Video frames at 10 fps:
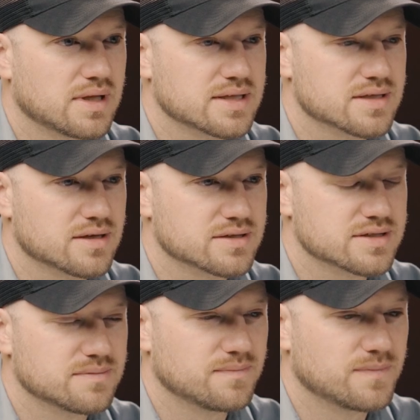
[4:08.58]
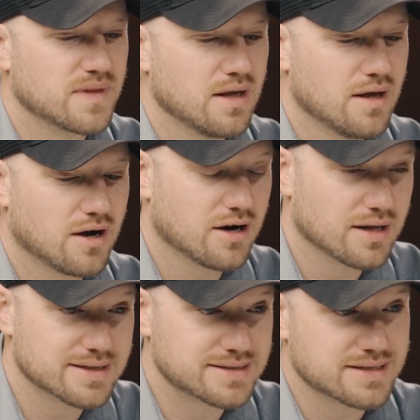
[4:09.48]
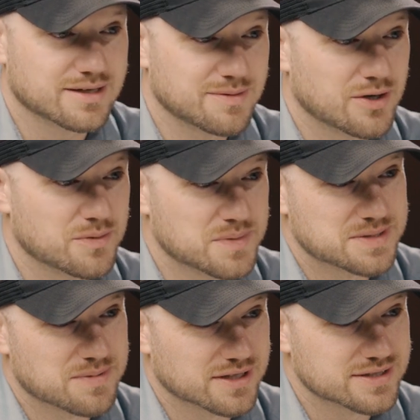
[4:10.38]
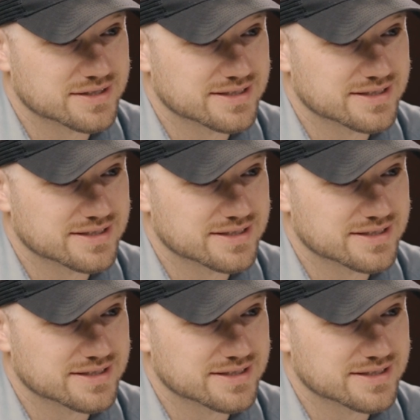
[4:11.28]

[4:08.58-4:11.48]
That's awesome. All right, let's talk about home inspections.